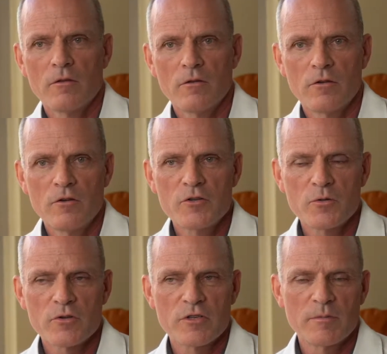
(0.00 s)
The
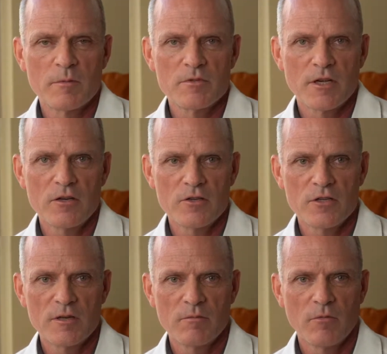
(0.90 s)
usual symptoms that you
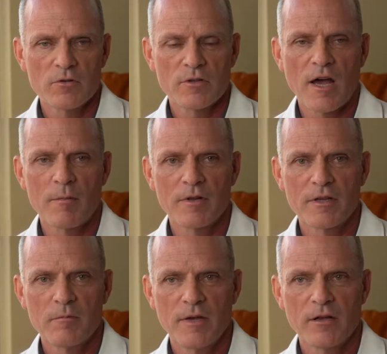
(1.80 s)
see most
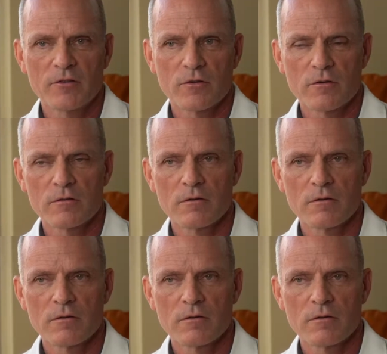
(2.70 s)
commonly in males are,